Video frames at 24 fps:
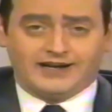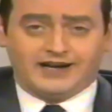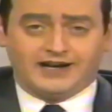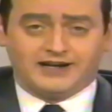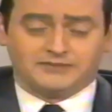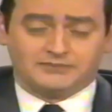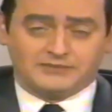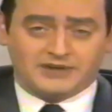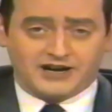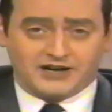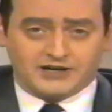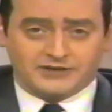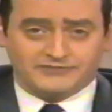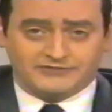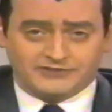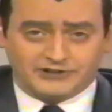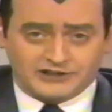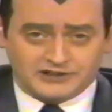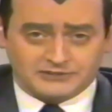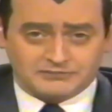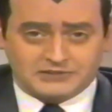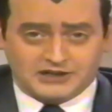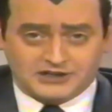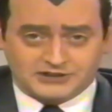I admire him
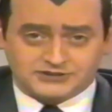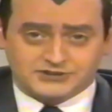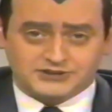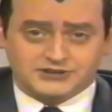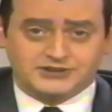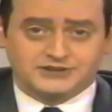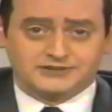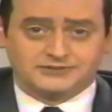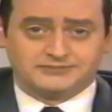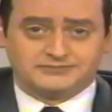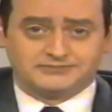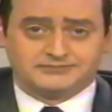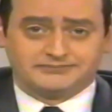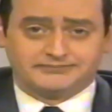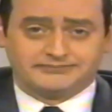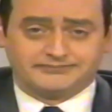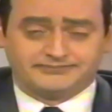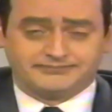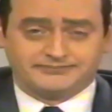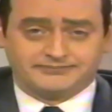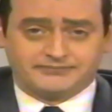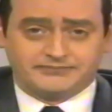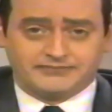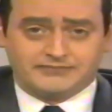very much.
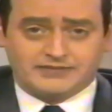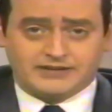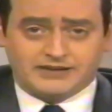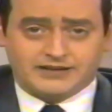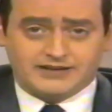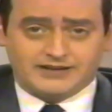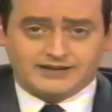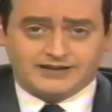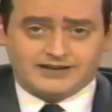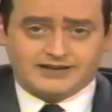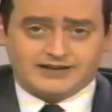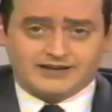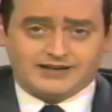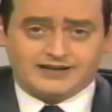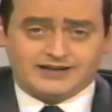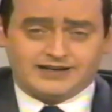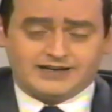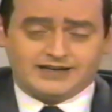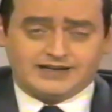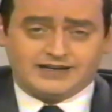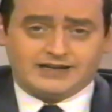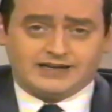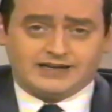And